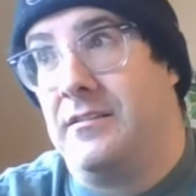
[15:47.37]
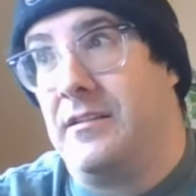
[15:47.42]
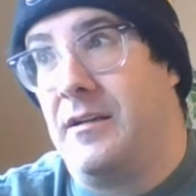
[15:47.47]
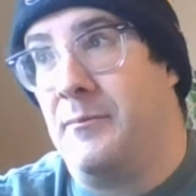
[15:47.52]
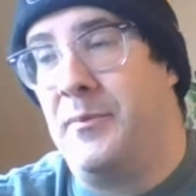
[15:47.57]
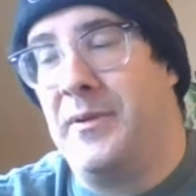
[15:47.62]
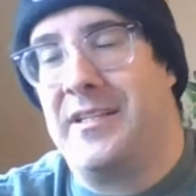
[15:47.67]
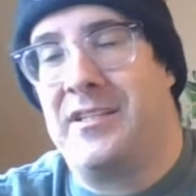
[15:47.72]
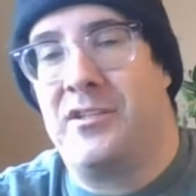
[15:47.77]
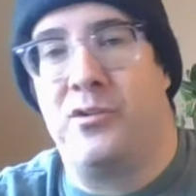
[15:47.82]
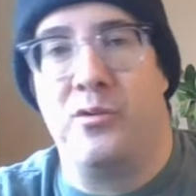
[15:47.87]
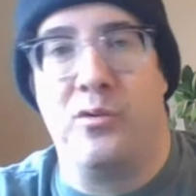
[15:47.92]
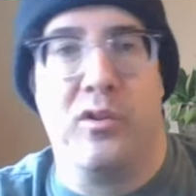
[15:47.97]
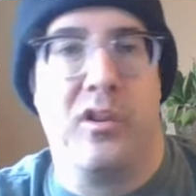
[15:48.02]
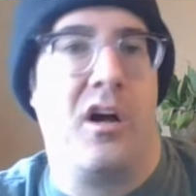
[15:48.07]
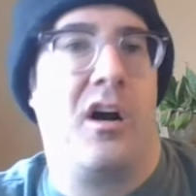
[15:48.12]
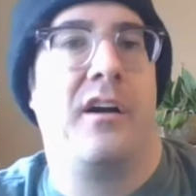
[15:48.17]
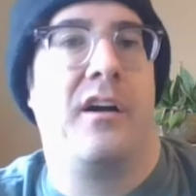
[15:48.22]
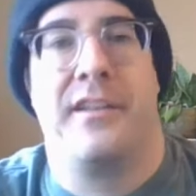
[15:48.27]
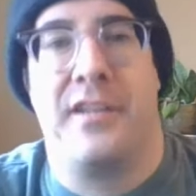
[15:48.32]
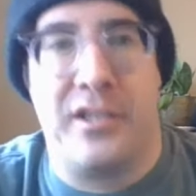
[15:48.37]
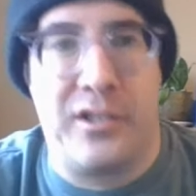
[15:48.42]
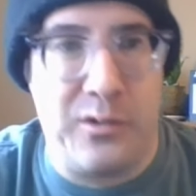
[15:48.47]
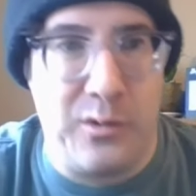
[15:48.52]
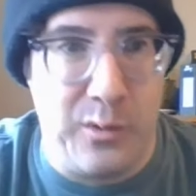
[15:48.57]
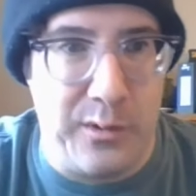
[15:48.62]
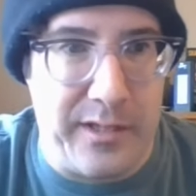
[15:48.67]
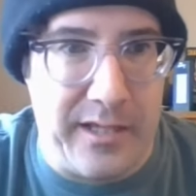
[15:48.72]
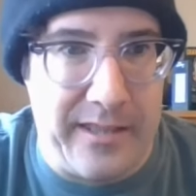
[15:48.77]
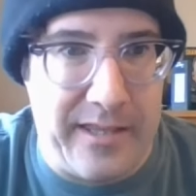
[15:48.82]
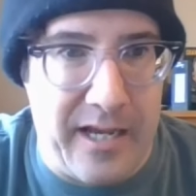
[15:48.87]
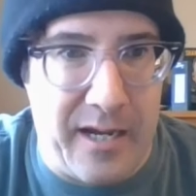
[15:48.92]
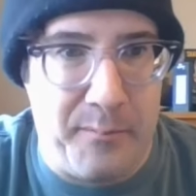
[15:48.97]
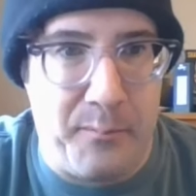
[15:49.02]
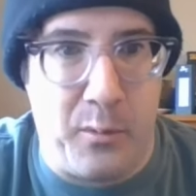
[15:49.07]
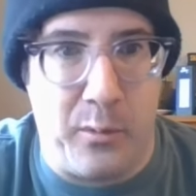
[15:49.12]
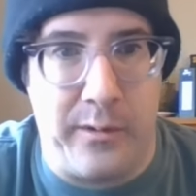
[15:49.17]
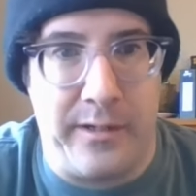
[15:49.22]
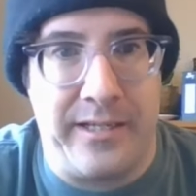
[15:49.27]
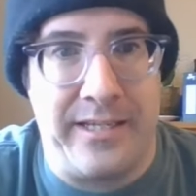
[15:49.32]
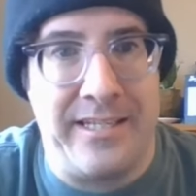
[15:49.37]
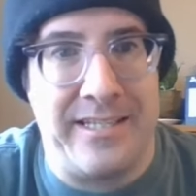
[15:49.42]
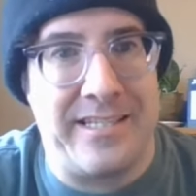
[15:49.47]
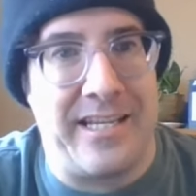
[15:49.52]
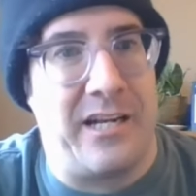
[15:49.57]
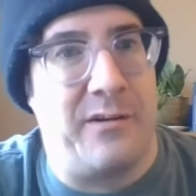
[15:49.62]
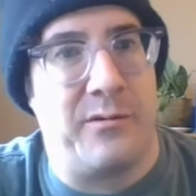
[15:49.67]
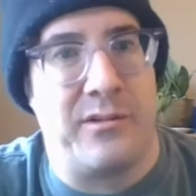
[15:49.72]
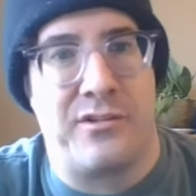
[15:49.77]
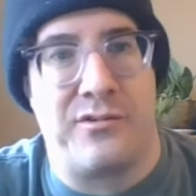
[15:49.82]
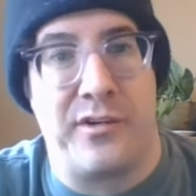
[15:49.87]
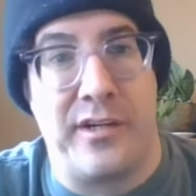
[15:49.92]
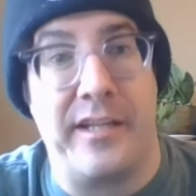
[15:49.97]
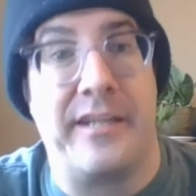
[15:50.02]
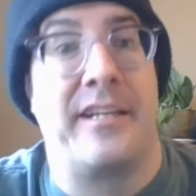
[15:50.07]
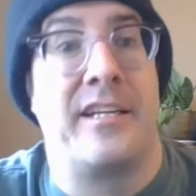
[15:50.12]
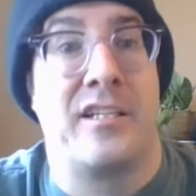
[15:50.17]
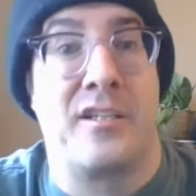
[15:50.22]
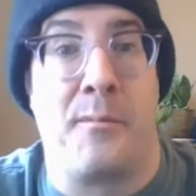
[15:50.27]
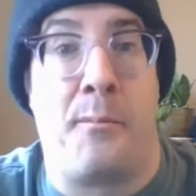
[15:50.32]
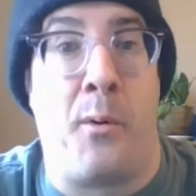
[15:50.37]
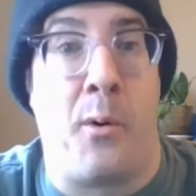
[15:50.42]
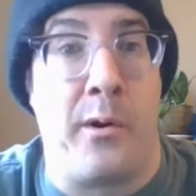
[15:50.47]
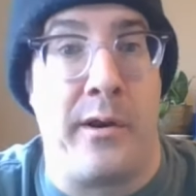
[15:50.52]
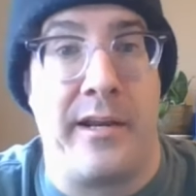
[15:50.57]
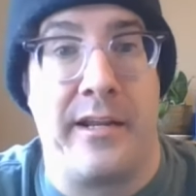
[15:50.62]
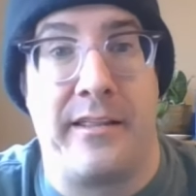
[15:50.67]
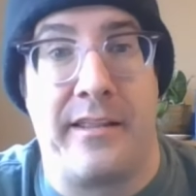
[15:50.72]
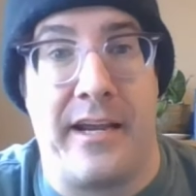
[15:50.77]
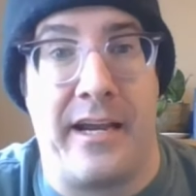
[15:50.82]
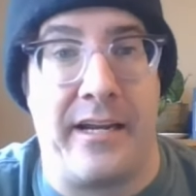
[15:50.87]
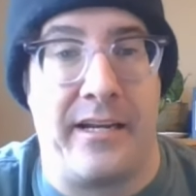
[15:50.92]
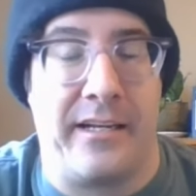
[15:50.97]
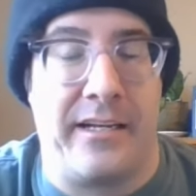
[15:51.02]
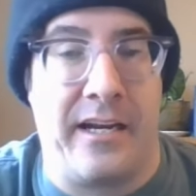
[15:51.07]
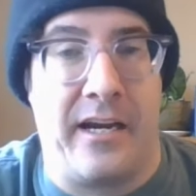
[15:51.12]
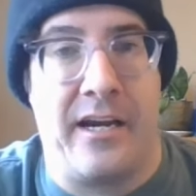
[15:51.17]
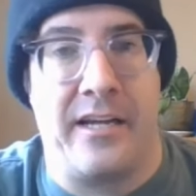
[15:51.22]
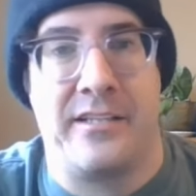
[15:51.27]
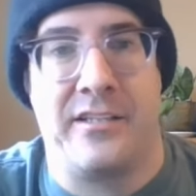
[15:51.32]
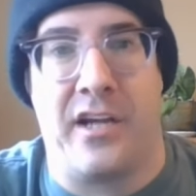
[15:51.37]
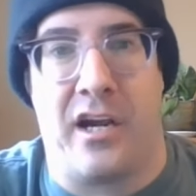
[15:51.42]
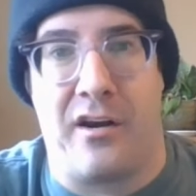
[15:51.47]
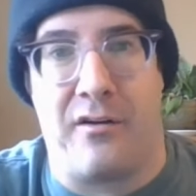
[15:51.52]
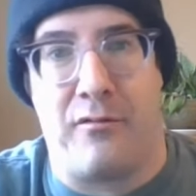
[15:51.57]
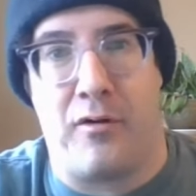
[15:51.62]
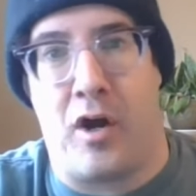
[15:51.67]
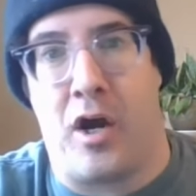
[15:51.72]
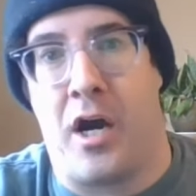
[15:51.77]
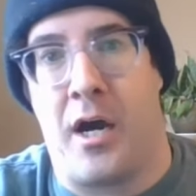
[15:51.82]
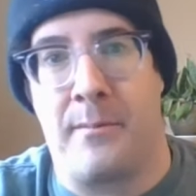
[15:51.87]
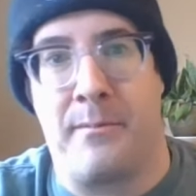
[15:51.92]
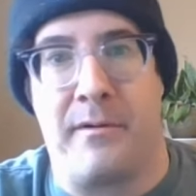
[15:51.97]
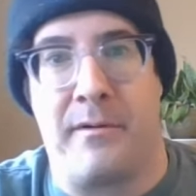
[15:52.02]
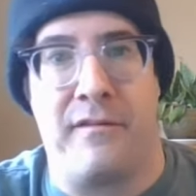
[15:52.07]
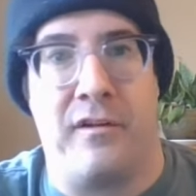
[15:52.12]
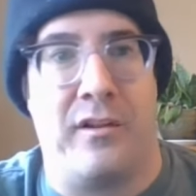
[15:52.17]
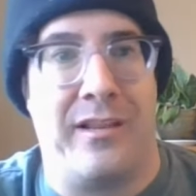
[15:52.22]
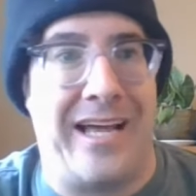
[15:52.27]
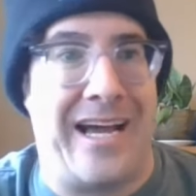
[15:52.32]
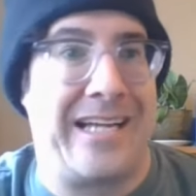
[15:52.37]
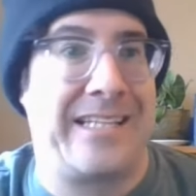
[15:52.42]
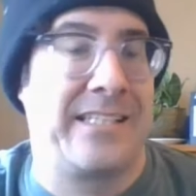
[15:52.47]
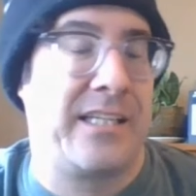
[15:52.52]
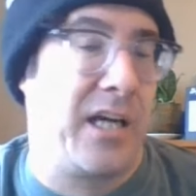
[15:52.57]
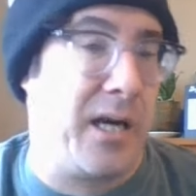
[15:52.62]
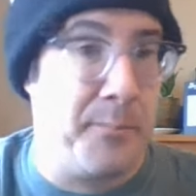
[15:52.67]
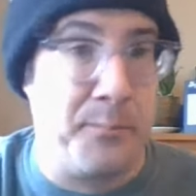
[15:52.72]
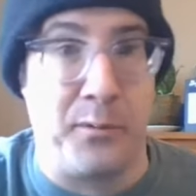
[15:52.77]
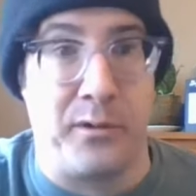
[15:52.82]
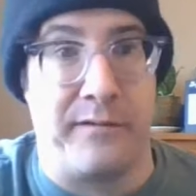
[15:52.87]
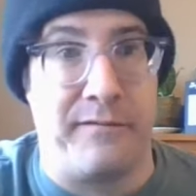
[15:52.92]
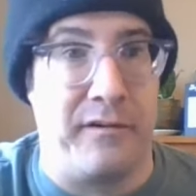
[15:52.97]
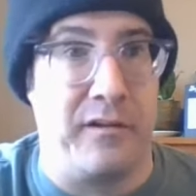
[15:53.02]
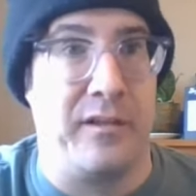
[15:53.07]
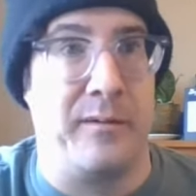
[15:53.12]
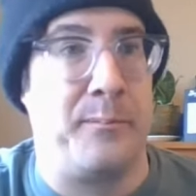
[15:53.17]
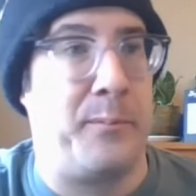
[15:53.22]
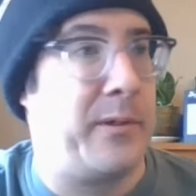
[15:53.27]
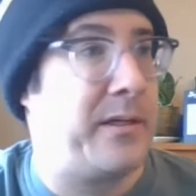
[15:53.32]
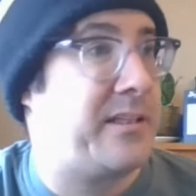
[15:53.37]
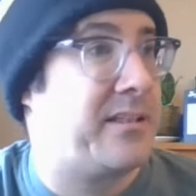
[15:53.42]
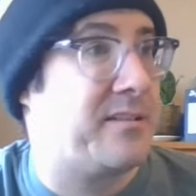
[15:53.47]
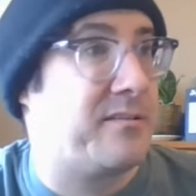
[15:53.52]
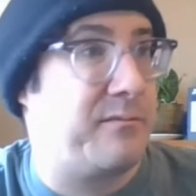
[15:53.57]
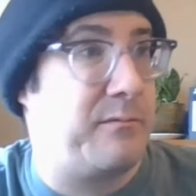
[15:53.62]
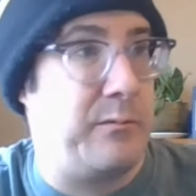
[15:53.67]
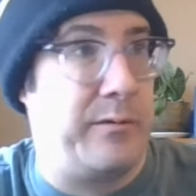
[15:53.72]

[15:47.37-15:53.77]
a bit too long in the tooth at that point. He said it was really disappointing that guys got robbed of the last couple of Olympics.